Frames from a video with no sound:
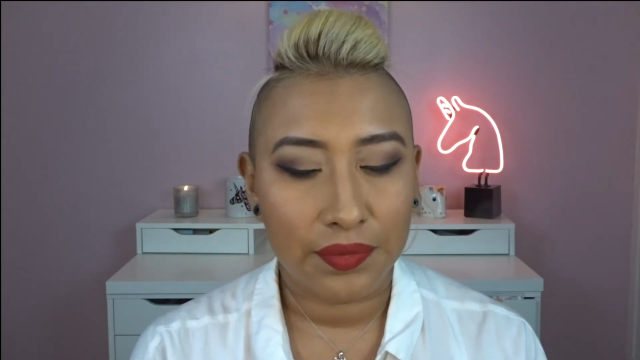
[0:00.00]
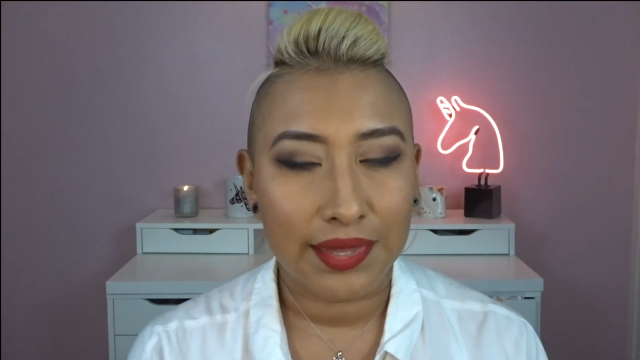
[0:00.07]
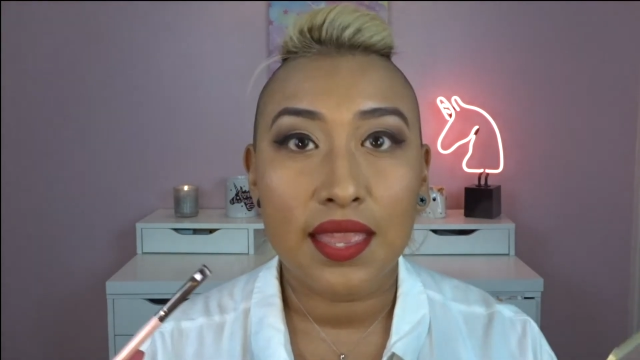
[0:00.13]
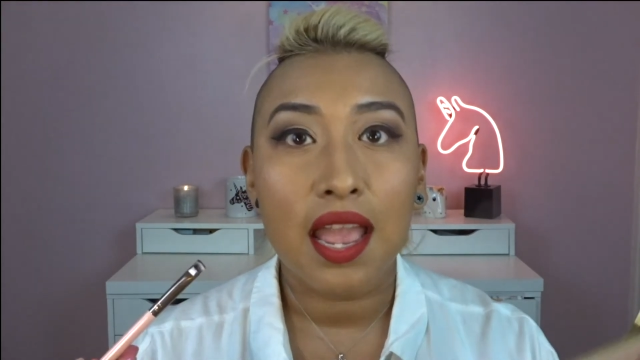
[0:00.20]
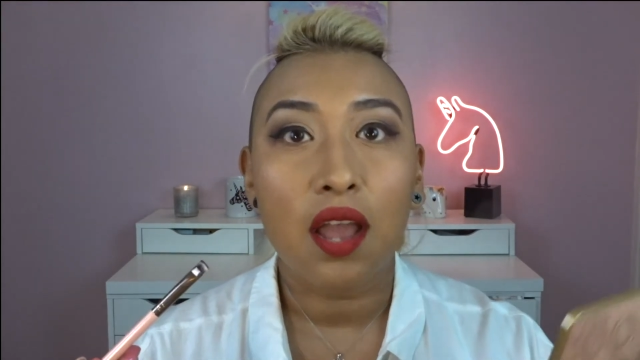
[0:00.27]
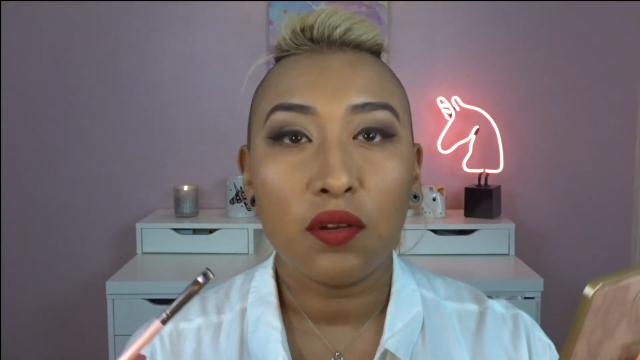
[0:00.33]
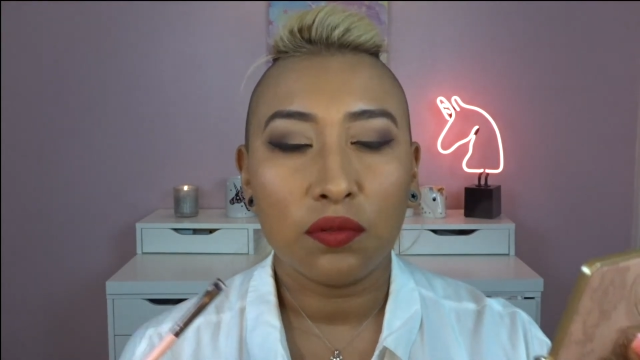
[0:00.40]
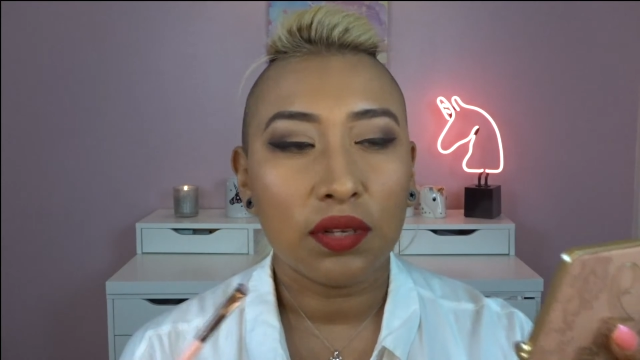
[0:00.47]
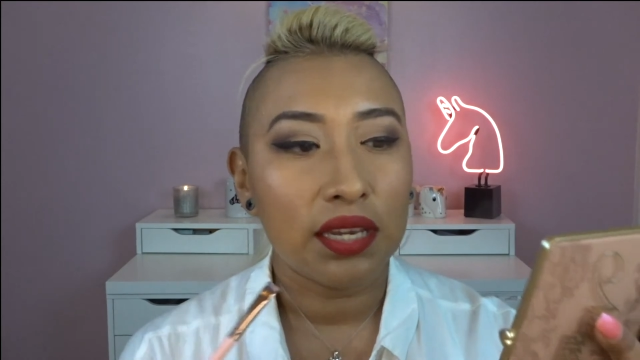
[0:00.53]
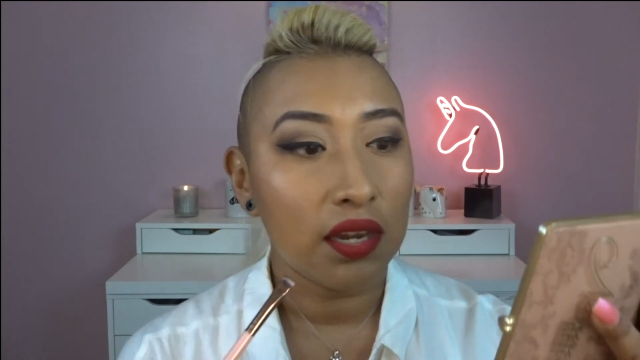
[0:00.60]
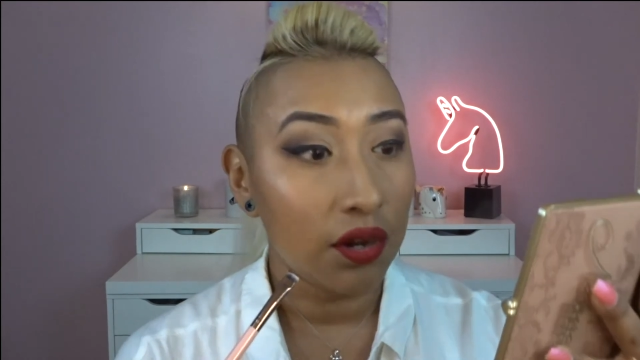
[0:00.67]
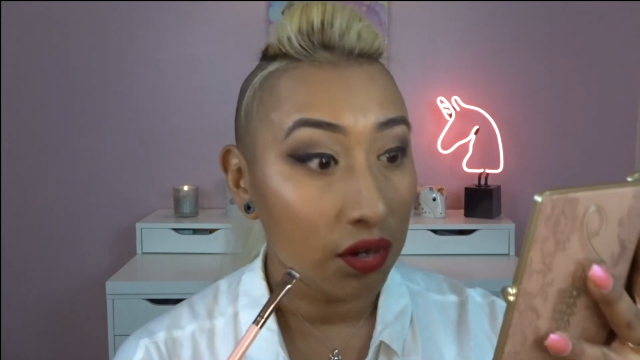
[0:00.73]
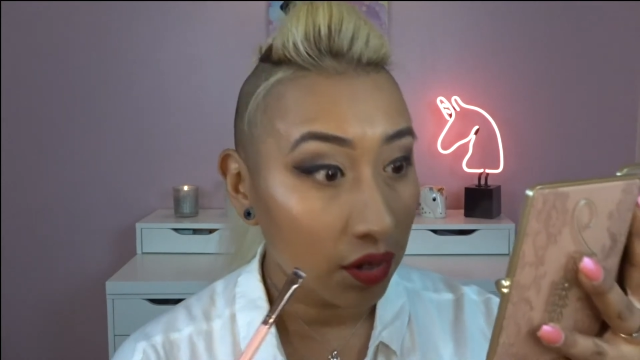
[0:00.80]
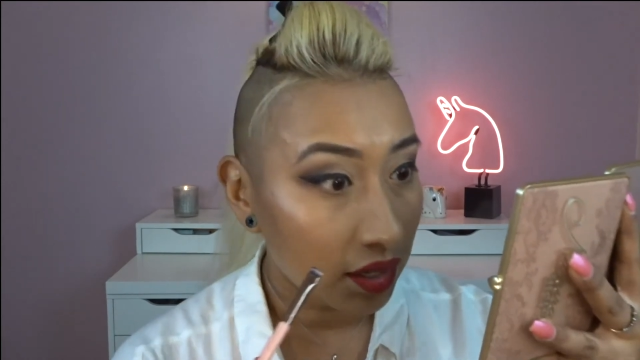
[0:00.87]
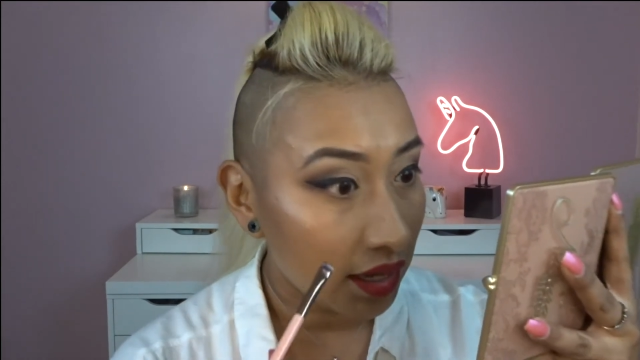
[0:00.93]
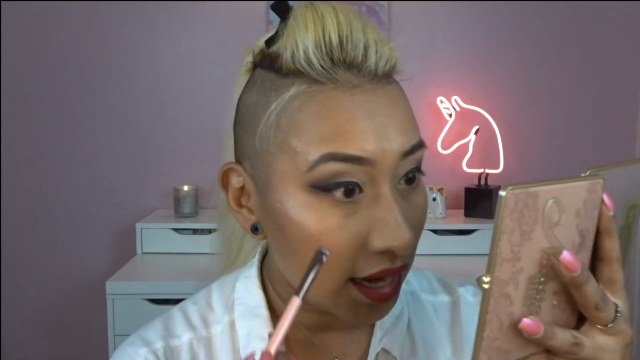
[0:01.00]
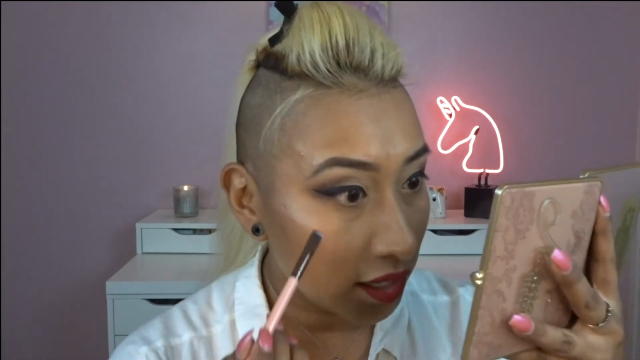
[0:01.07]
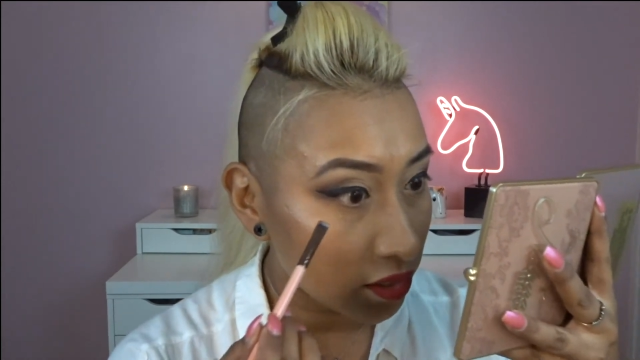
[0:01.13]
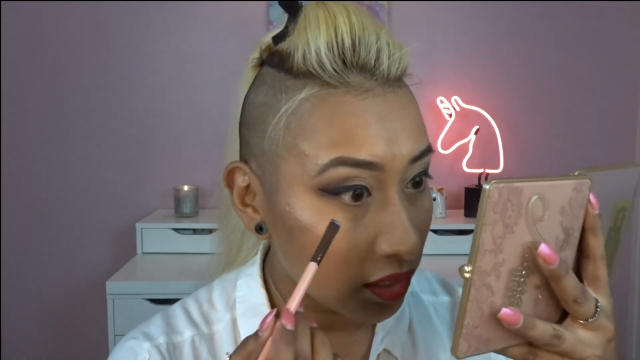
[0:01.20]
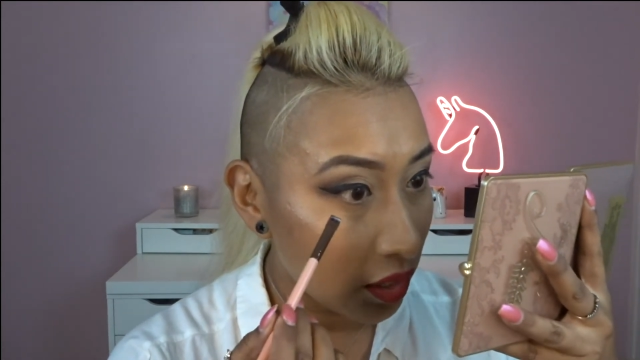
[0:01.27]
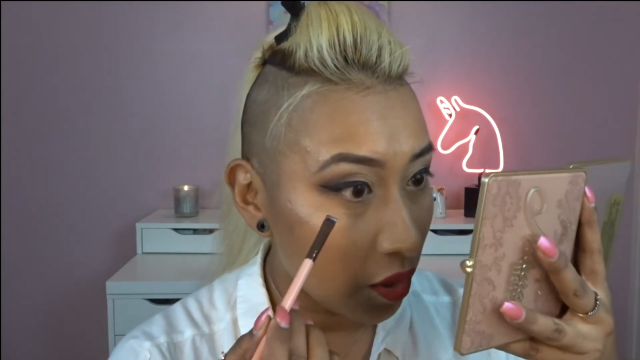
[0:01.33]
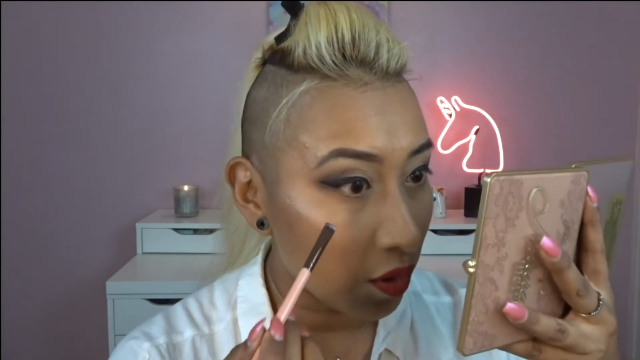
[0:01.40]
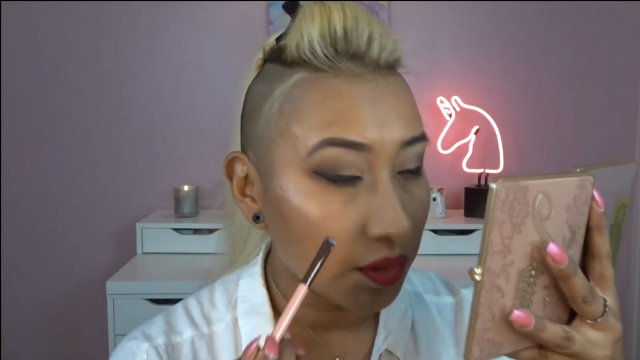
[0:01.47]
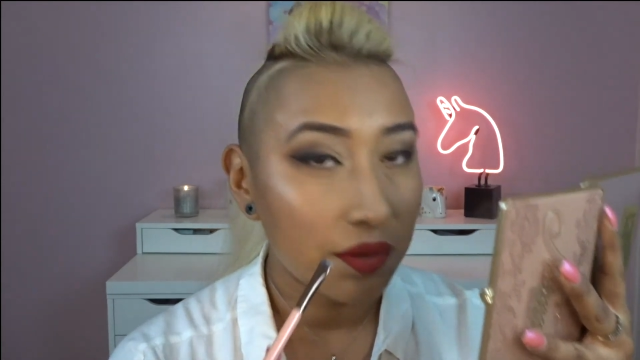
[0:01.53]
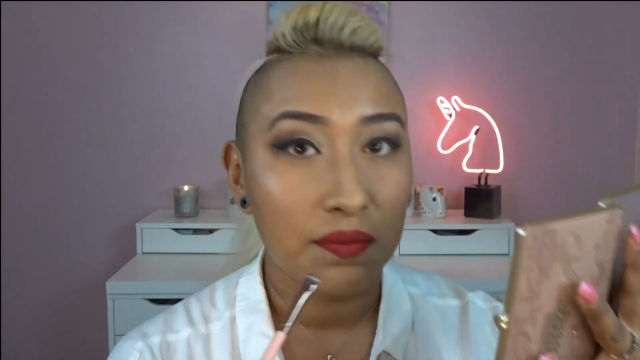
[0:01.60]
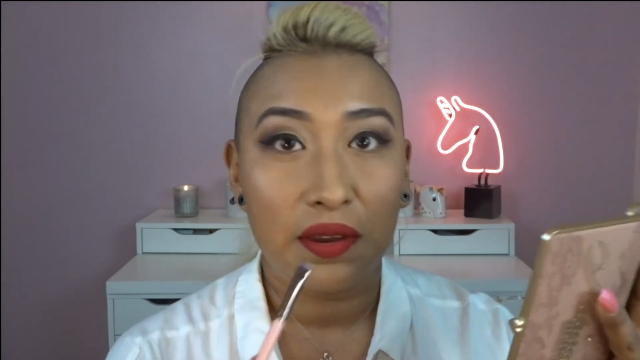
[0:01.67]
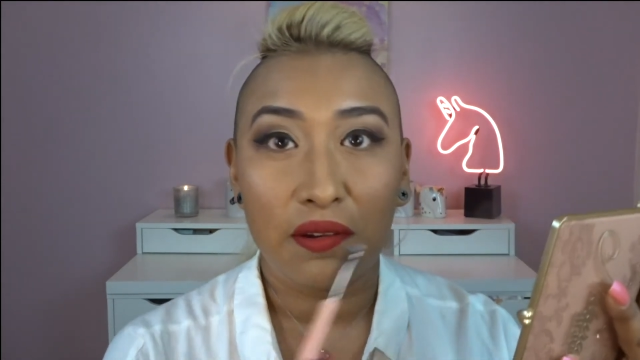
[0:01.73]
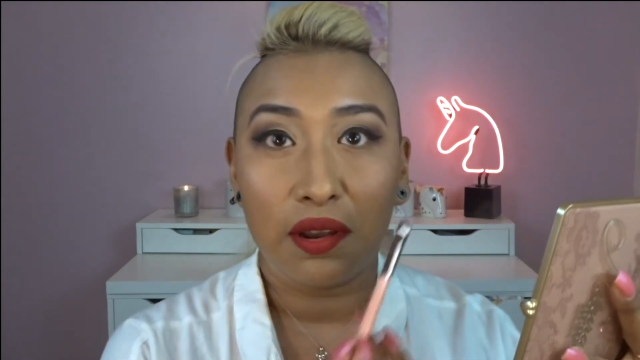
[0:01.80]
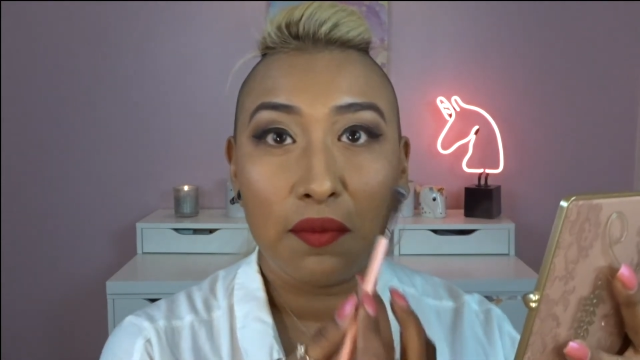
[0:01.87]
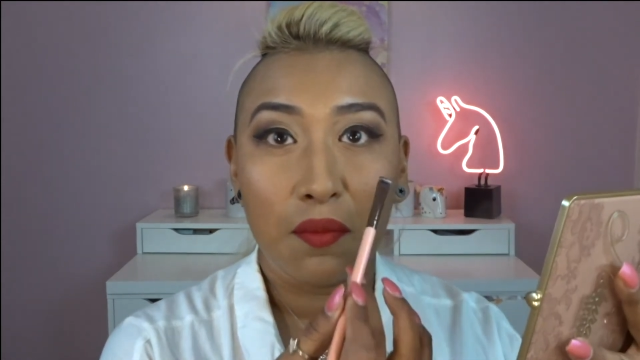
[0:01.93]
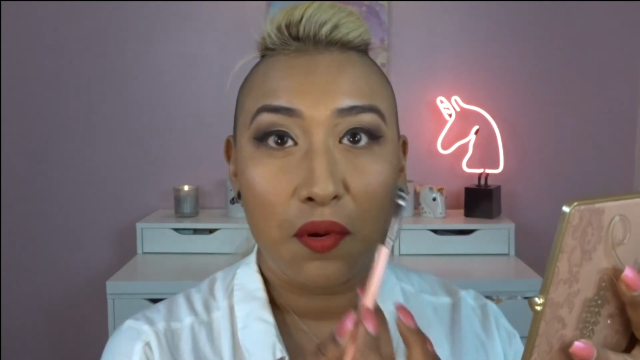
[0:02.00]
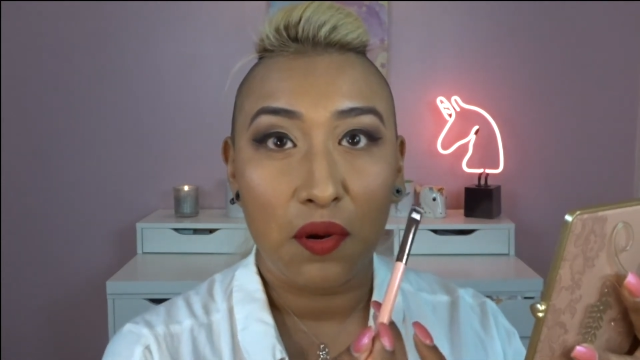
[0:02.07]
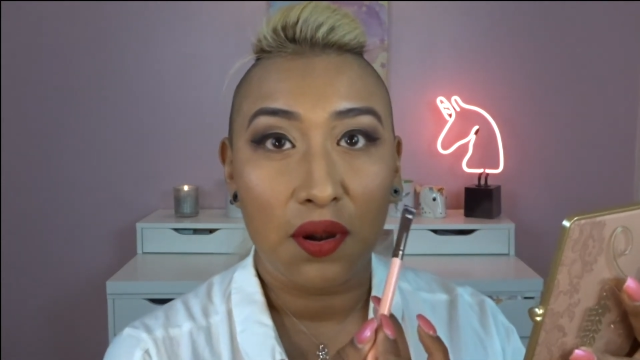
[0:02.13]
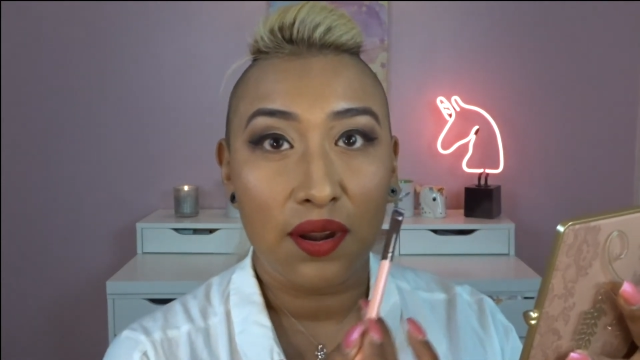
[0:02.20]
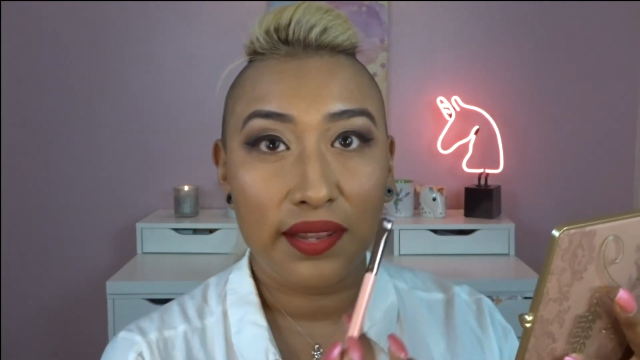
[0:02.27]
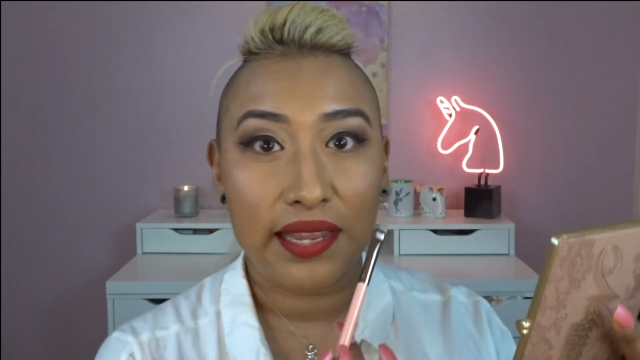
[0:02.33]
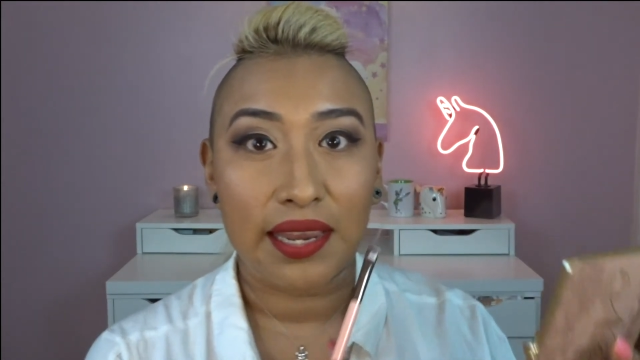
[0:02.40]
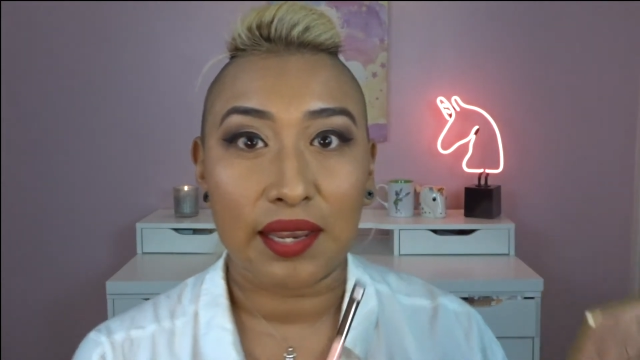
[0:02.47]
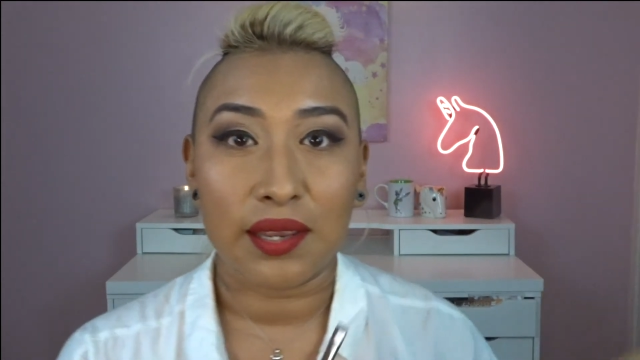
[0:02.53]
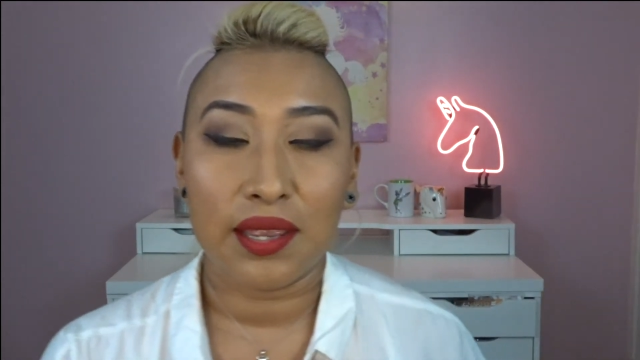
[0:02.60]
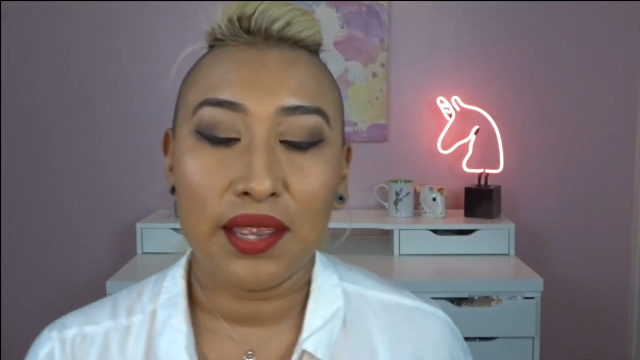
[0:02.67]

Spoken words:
Now here you can actually hold the mirror more like